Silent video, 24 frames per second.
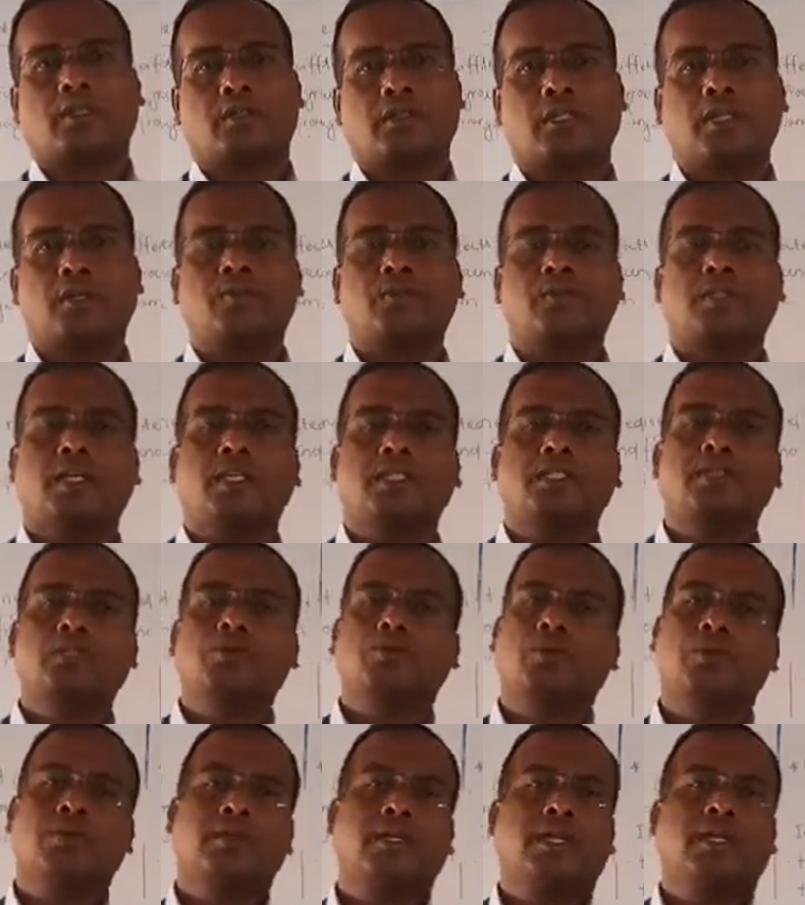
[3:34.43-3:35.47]
If there is
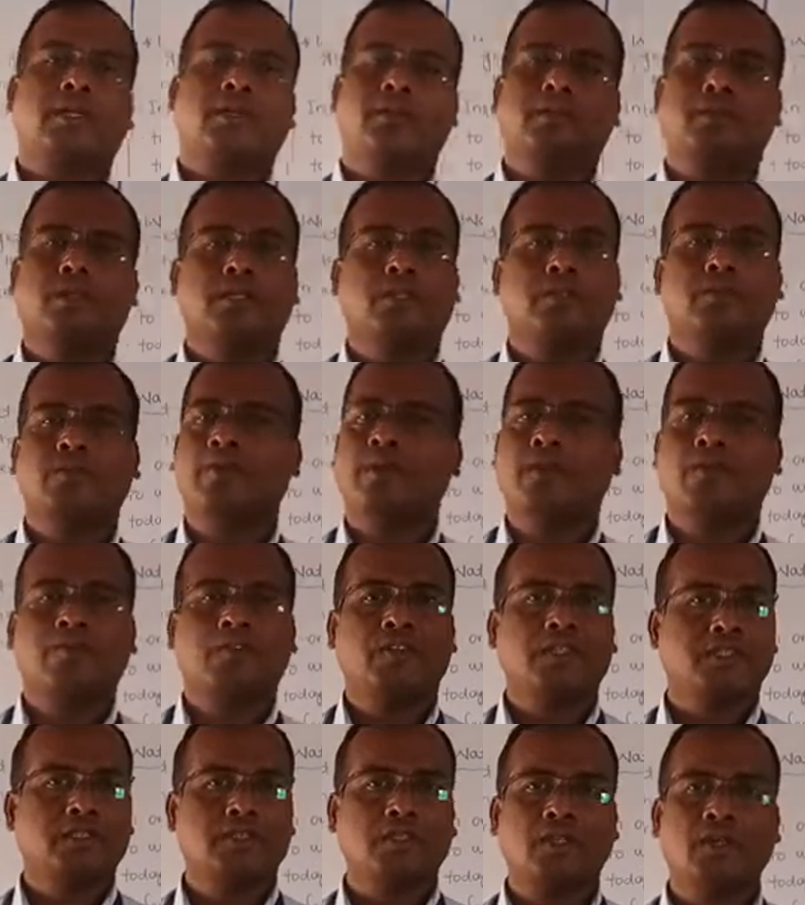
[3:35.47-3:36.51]
no rain, then we will
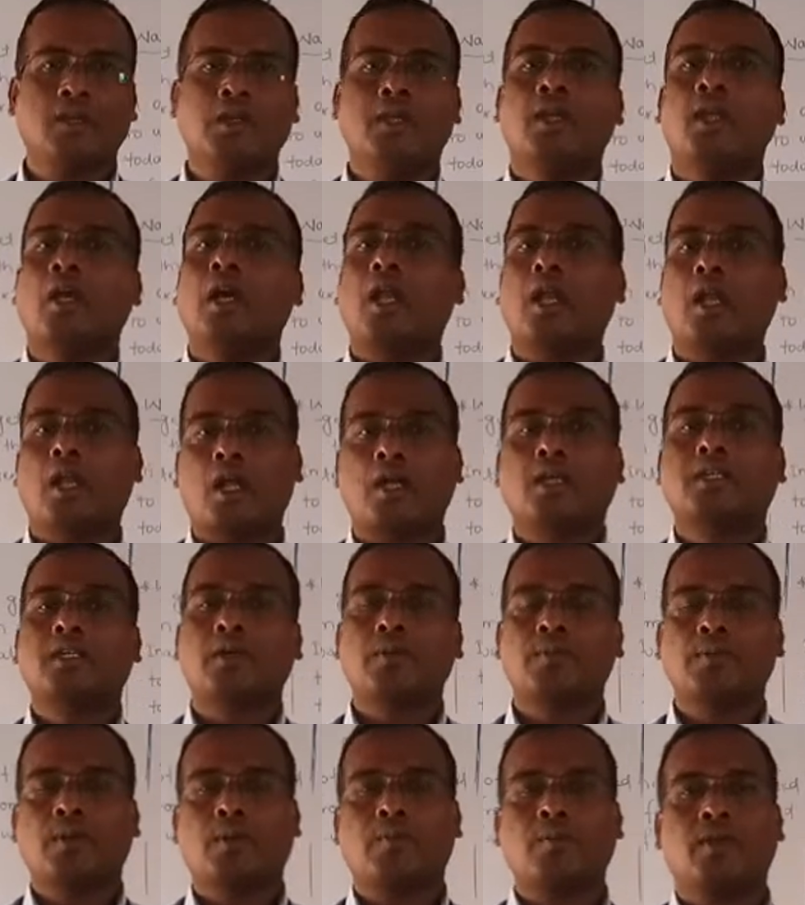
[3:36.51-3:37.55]
face the lot
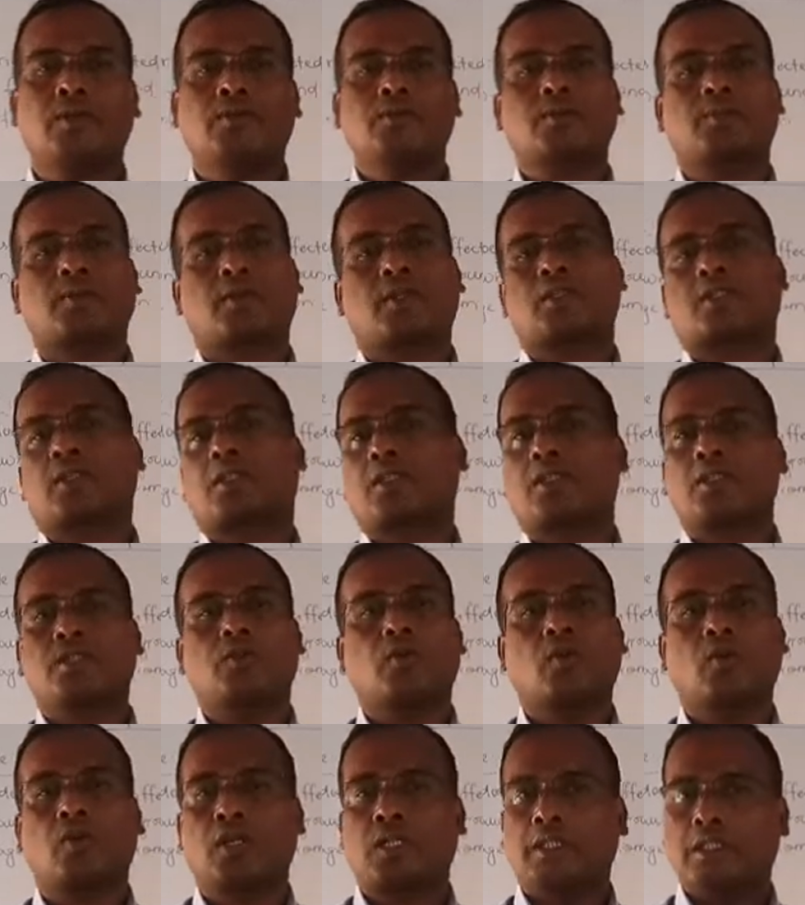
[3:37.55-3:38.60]
of problems for that
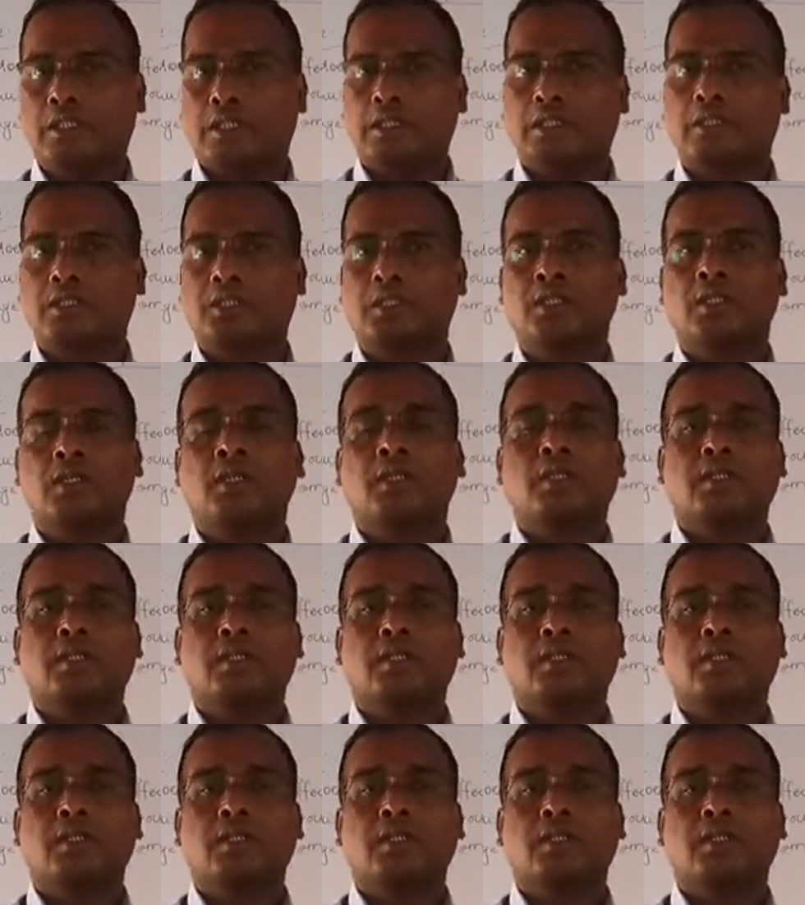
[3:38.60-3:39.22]
whole years.